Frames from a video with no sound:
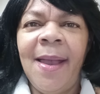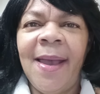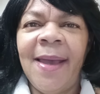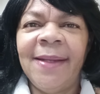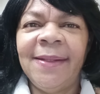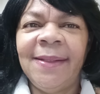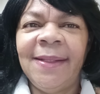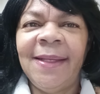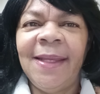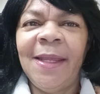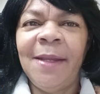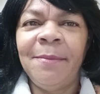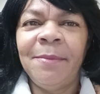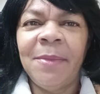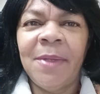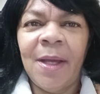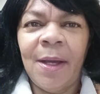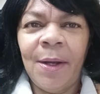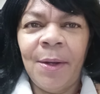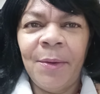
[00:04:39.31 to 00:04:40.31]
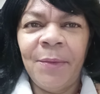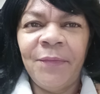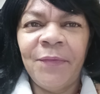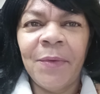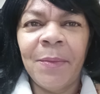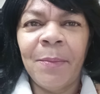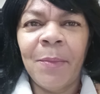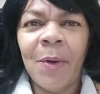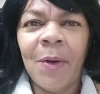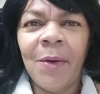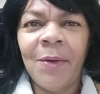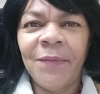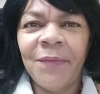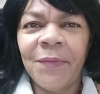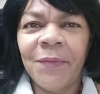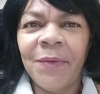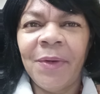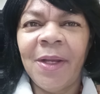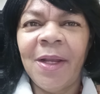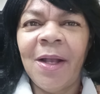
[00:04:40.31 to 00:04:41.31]
and came down from
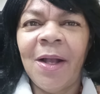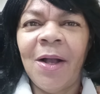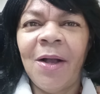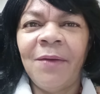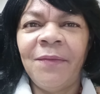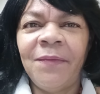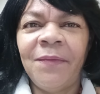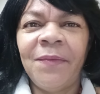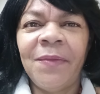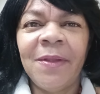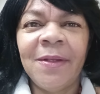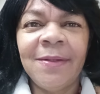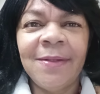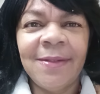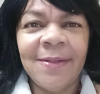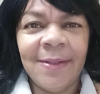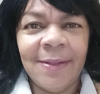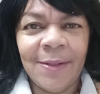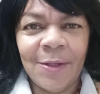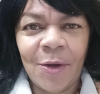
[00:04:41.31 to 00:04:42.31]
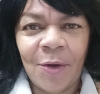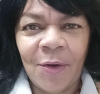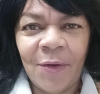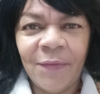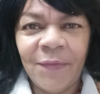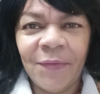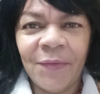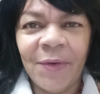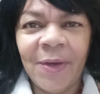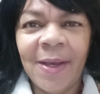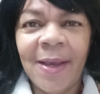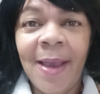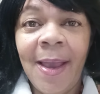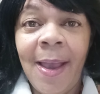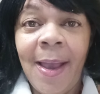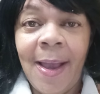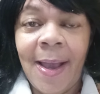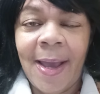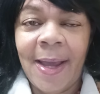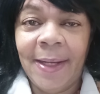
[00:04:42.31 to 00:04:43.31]
offering of the sin offering,
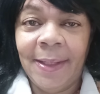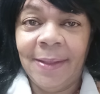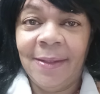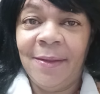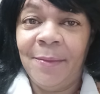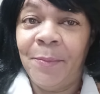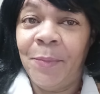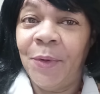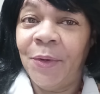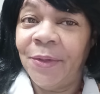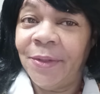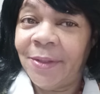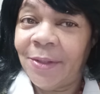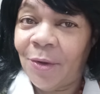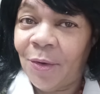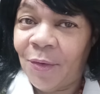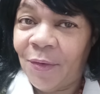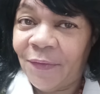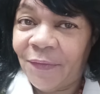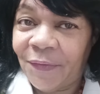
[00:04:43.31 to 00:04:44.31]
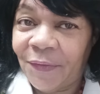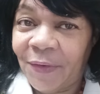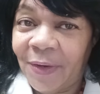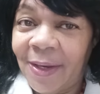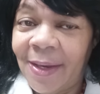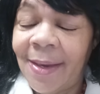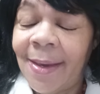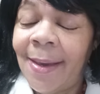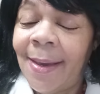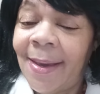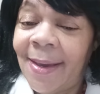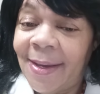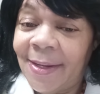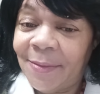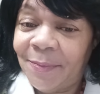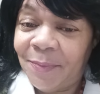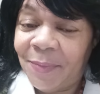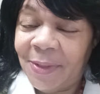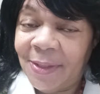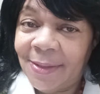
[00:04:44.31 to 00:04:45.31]
and the burnt offering,
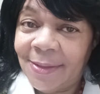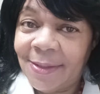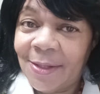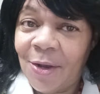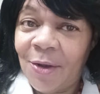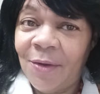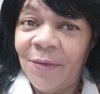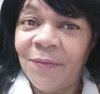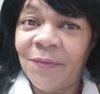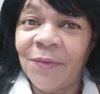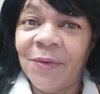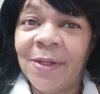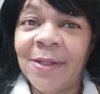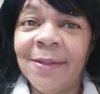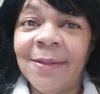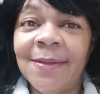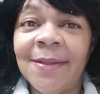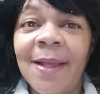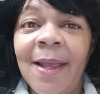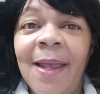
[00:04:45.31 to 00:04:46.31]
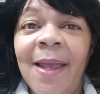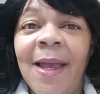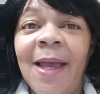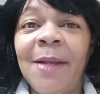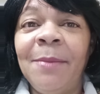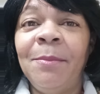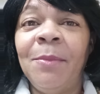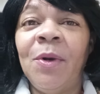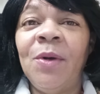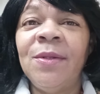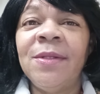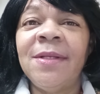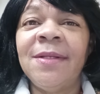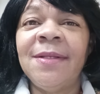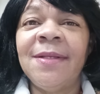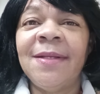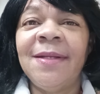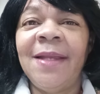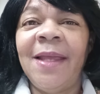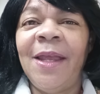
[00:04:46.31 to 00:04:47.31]
and peace offerings. And
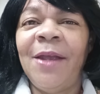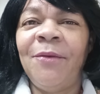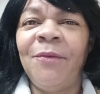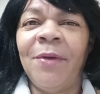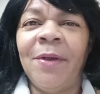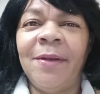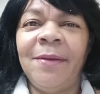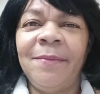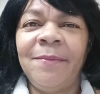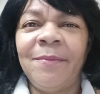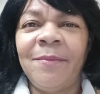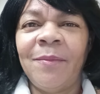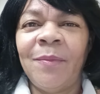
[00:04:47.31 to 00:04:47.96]
Moses and Aaron